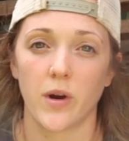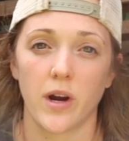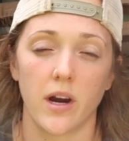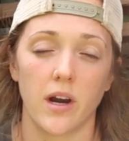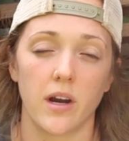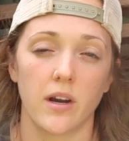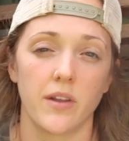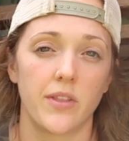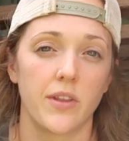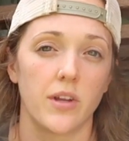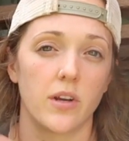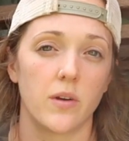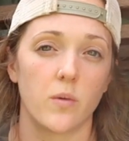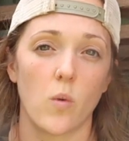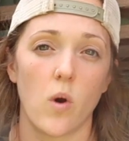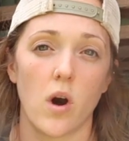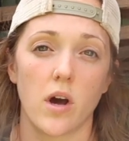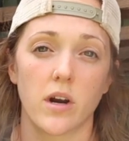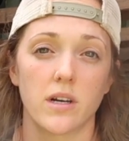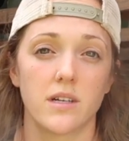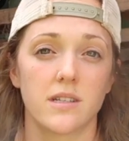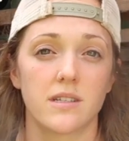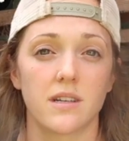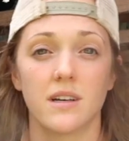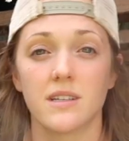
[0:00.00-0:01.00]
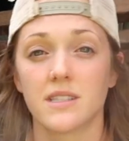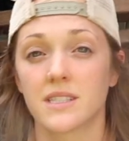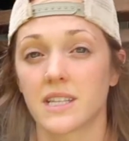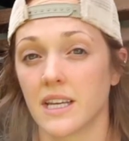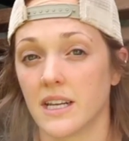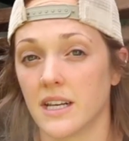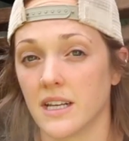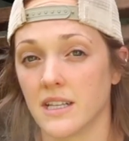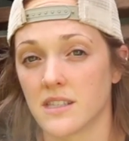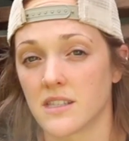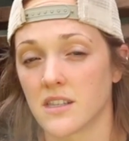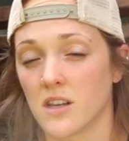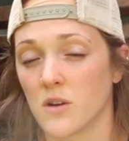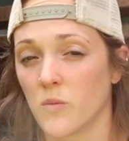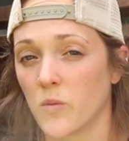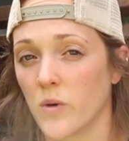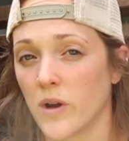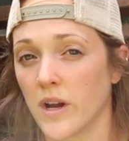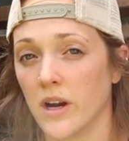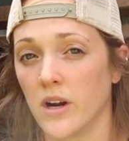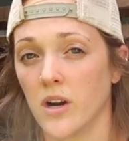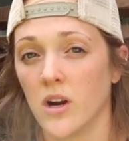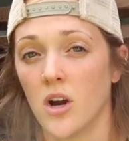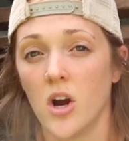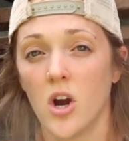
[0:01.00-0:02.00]
where the water does get in
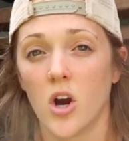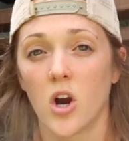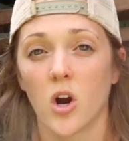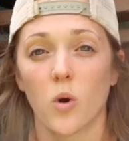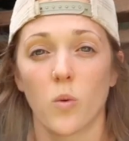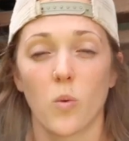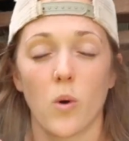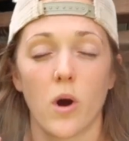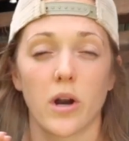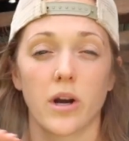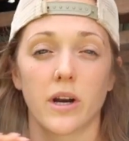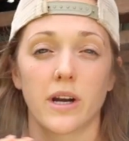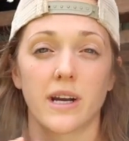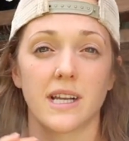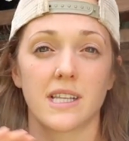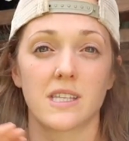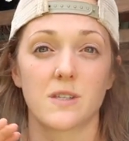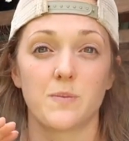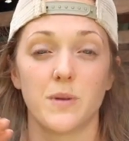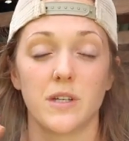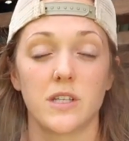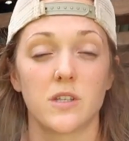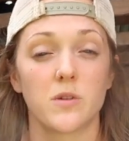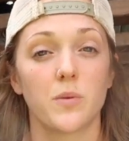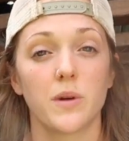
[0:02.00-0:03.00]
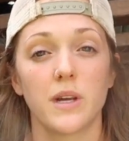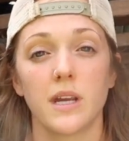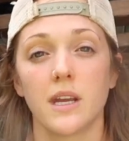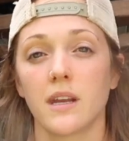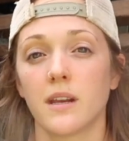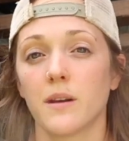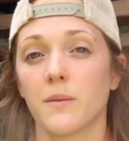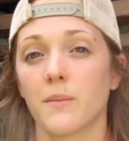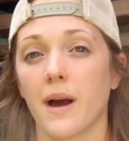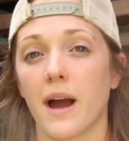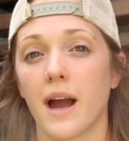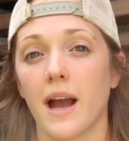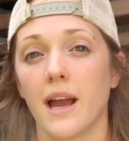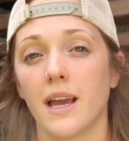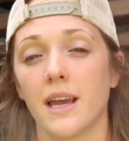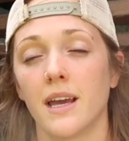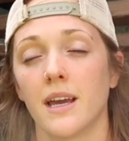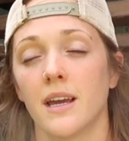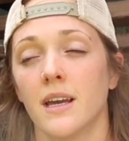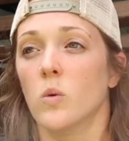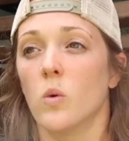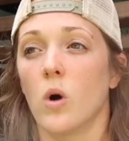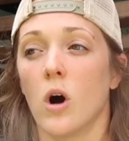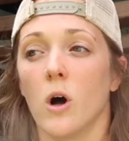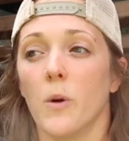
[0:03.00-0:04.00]
somewhere or water gets between my
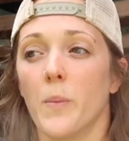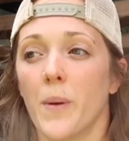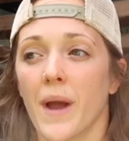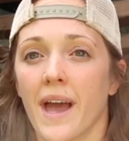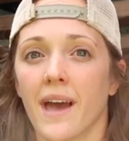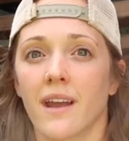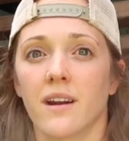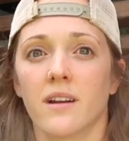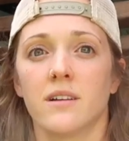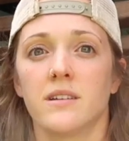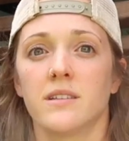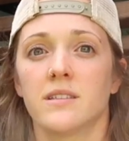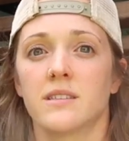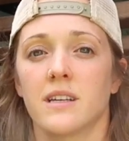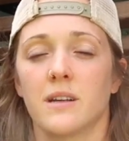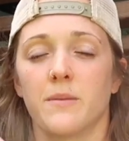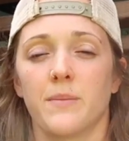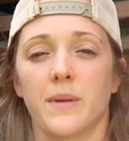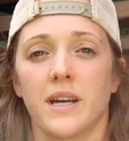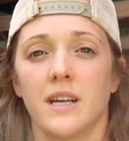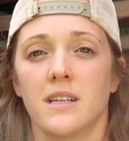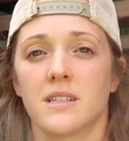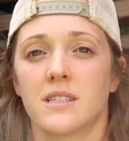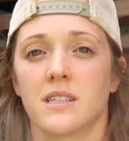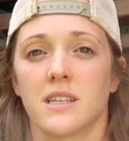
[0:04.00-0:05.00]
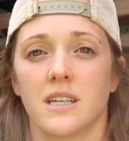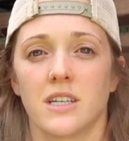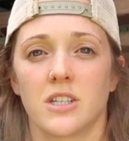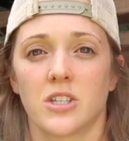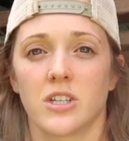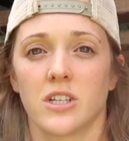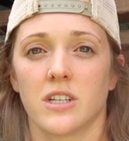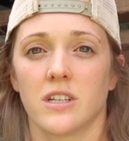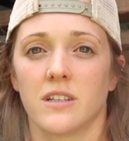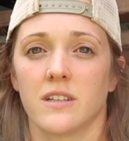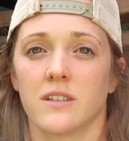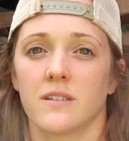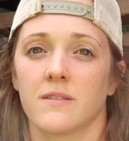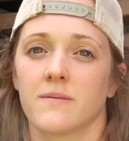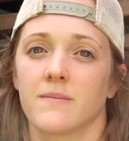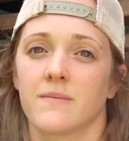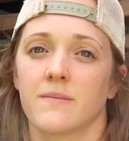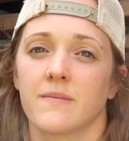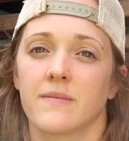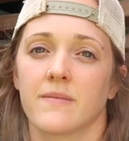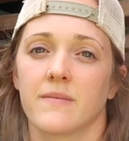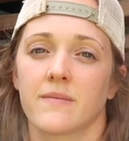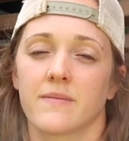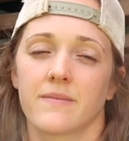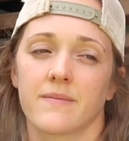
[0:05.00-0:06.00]
wall panels and my insulation,
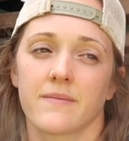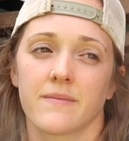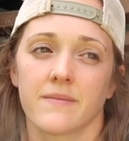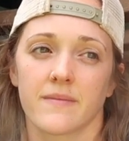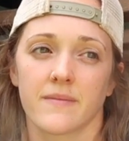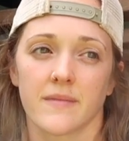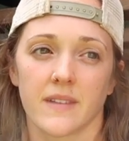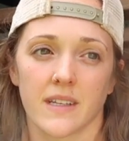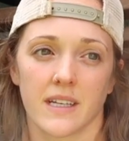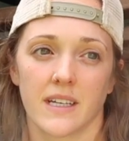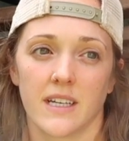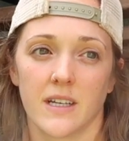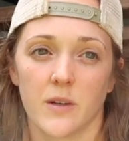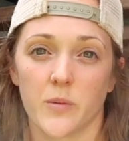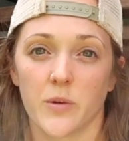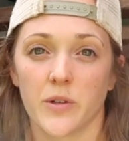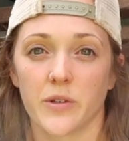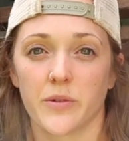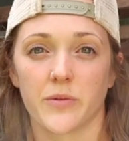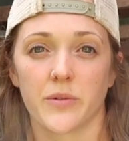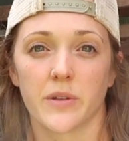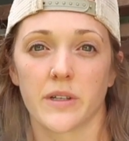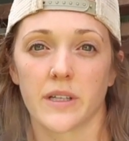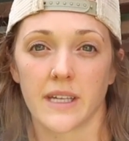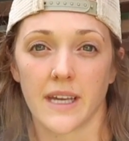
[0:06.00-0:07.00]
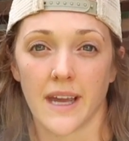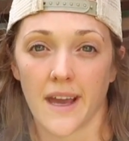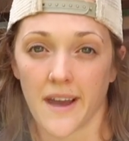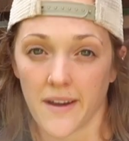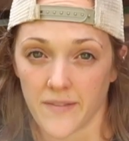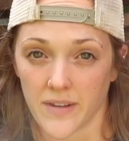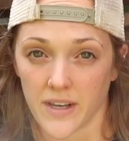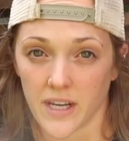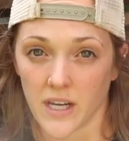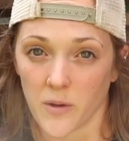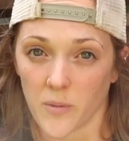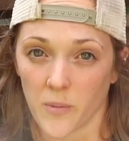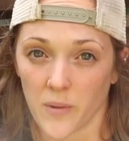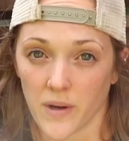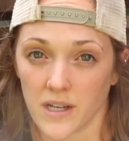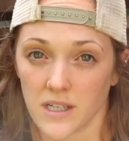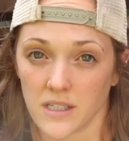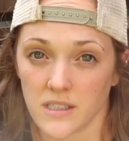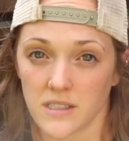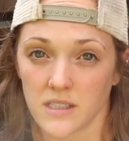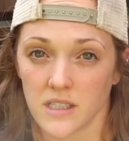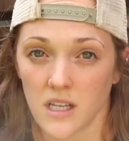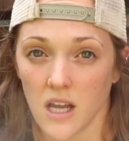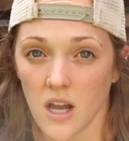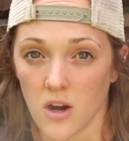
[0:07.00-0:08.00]
it wouldn't really have
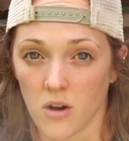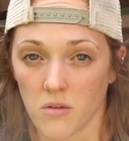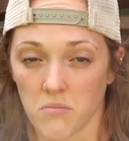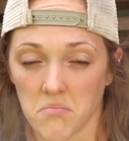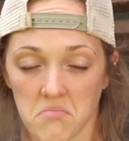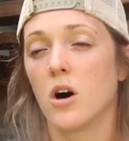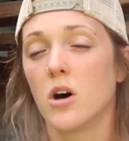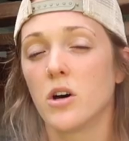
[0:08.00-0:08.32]
anywhere to go.